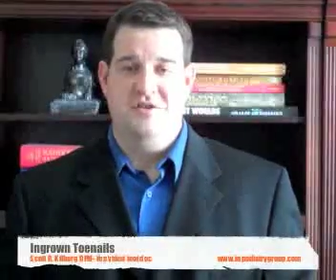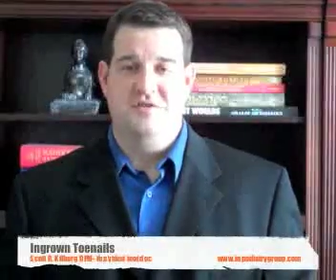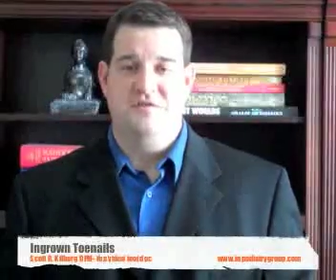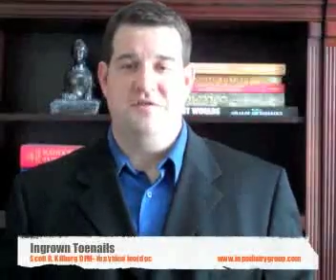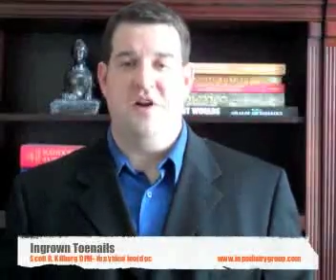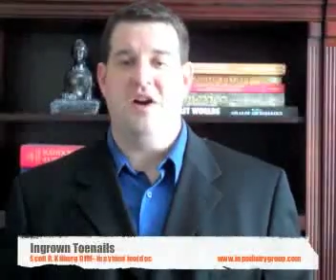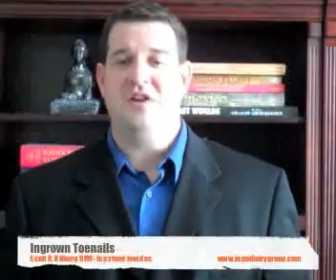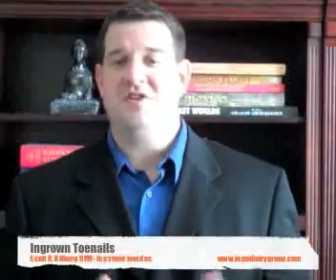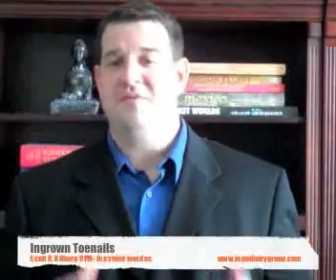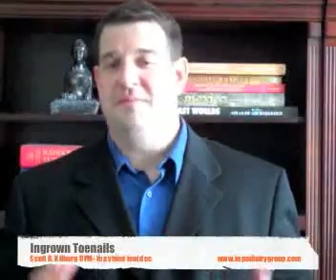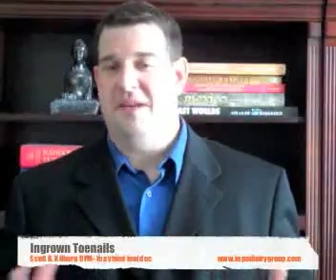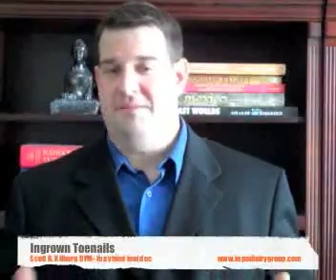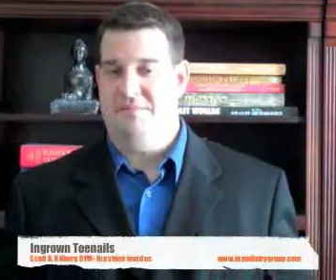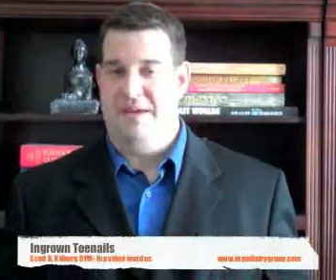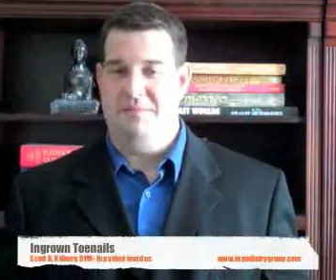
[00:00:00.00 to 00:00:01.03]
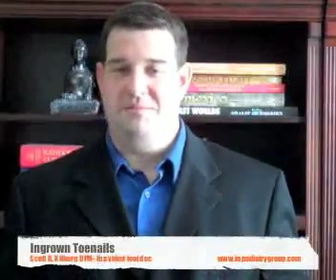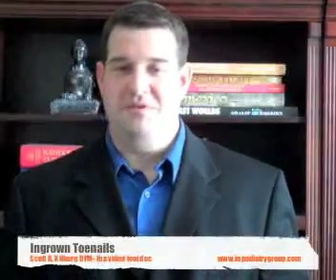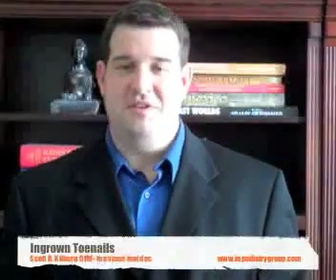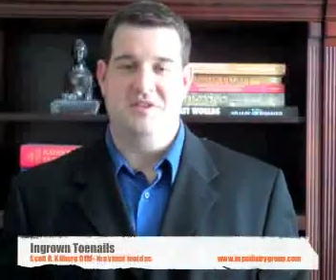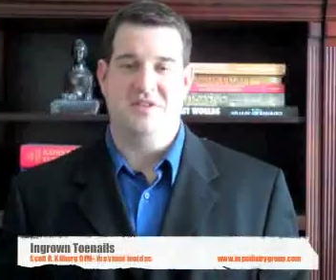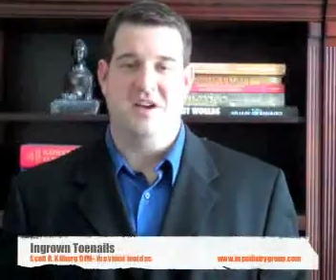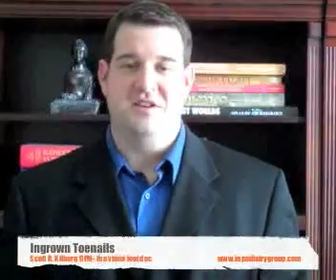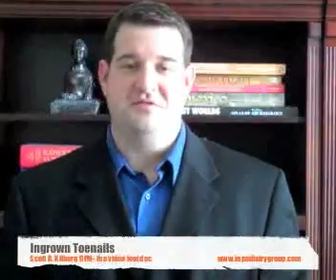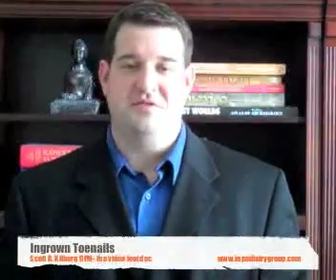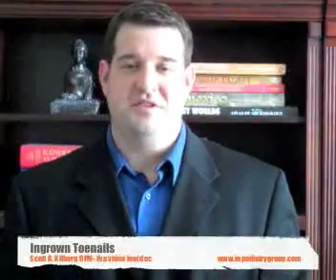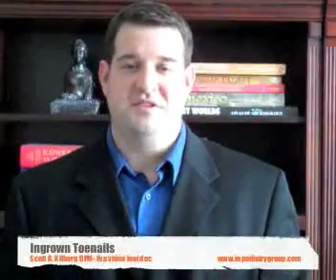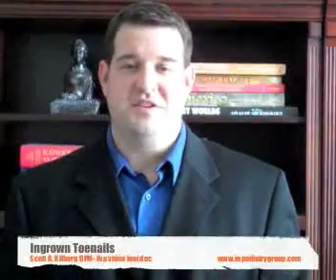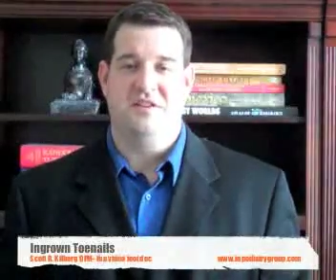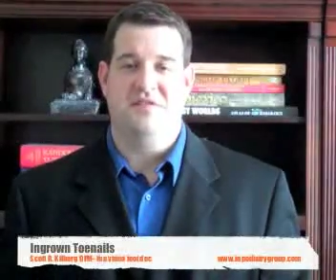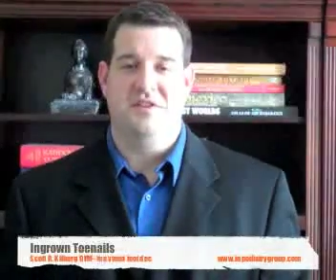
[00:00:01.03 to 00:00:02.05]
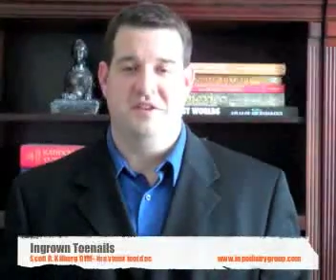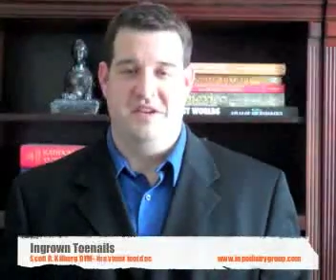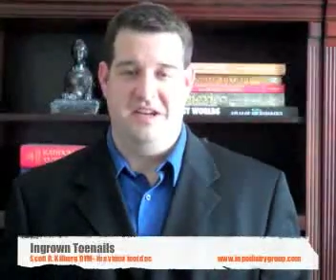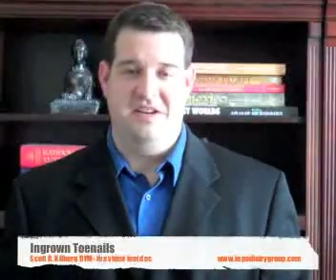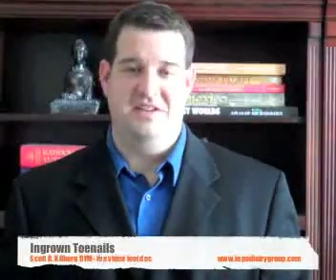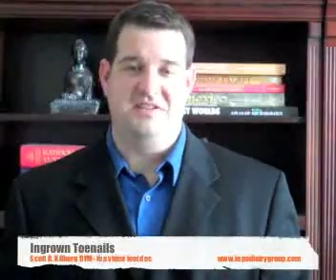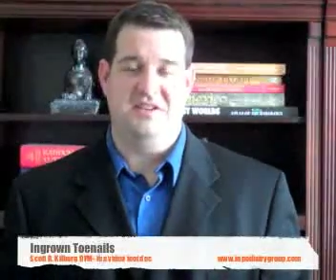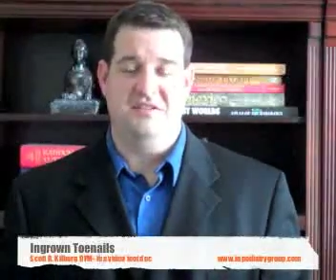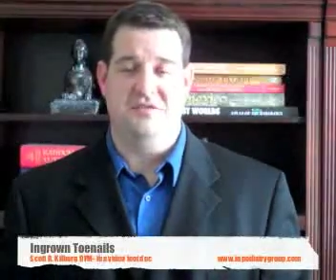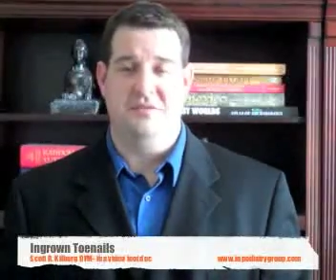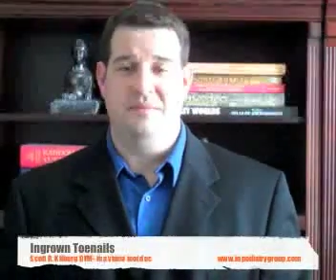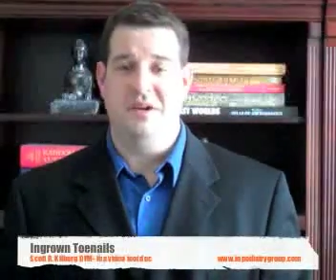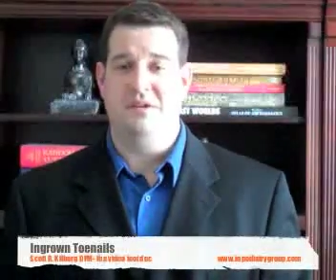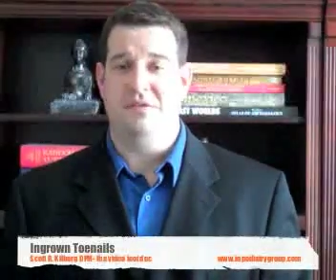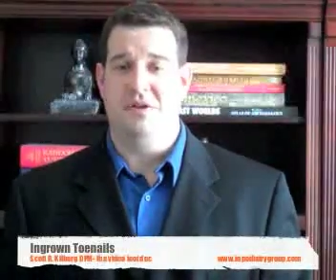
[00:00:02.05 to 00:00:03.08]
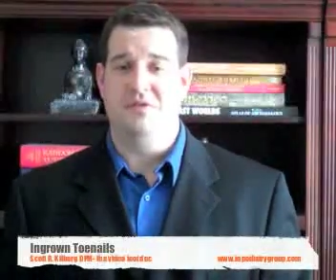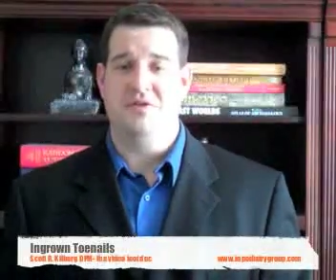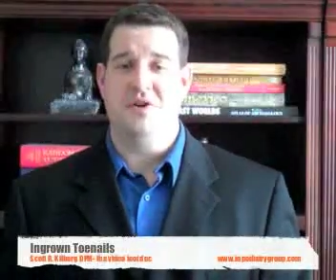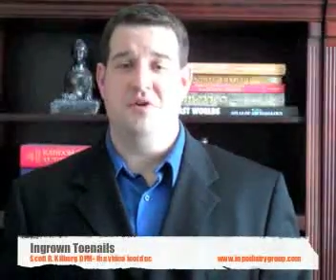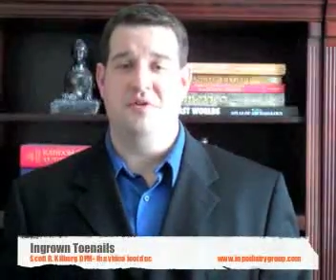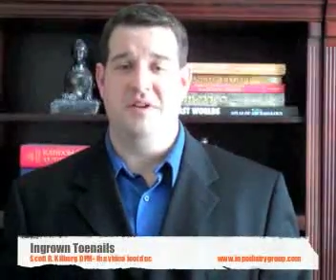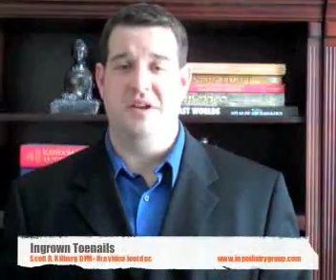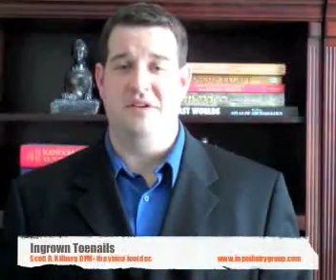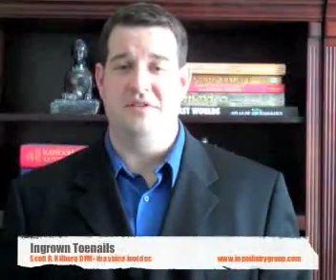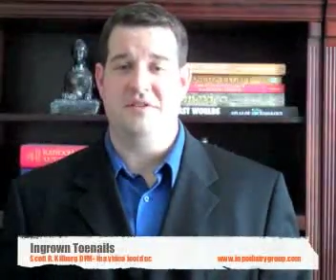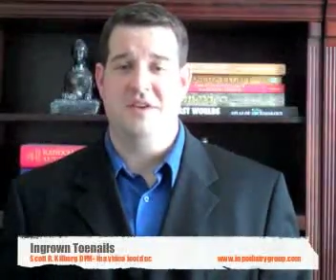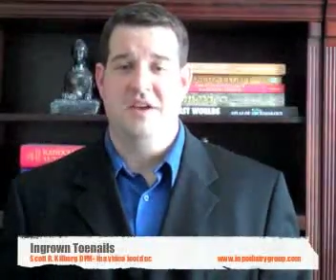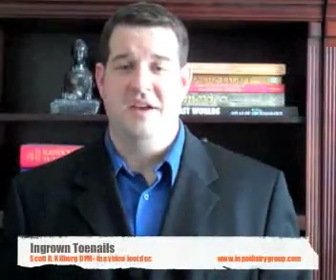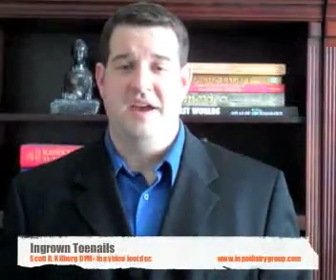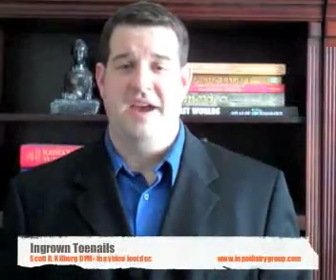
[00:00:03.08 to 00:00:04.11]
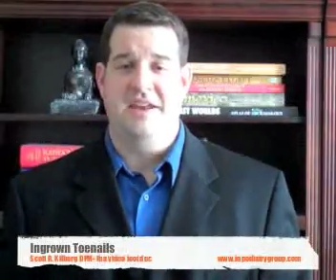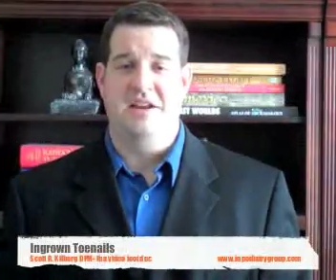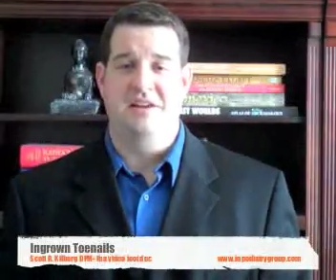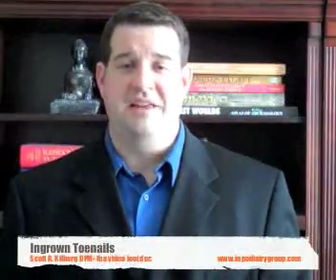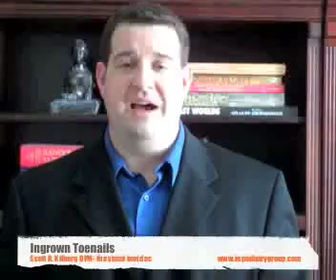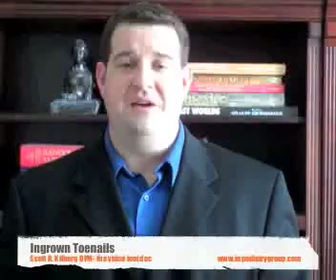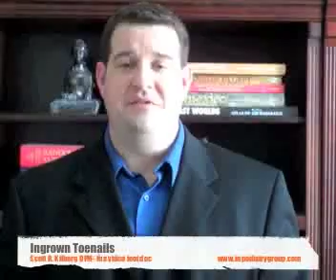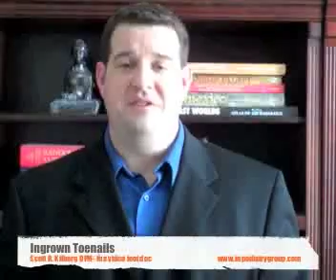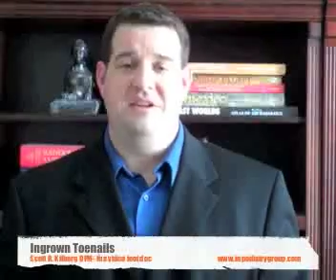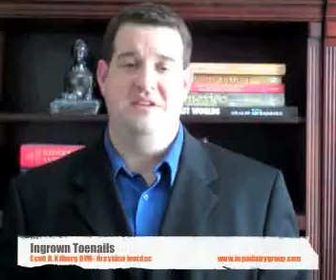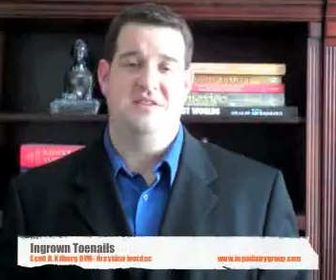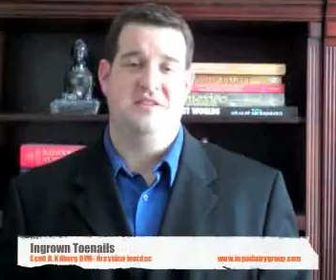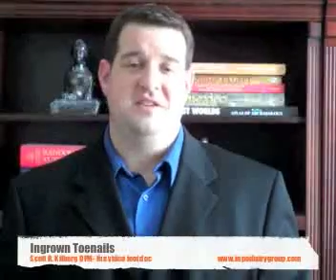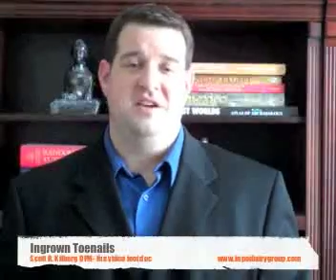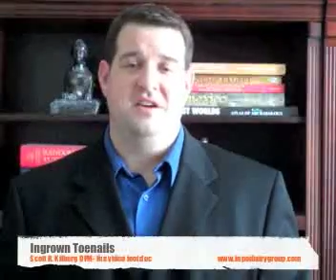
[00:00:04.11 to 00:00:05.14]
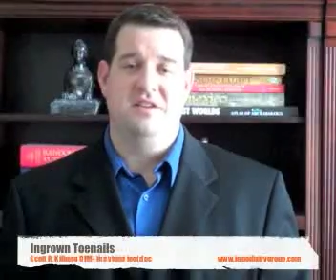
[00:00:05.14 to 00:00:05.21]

Far too many people in this country suffer needlessly from ingrown toenails and allow this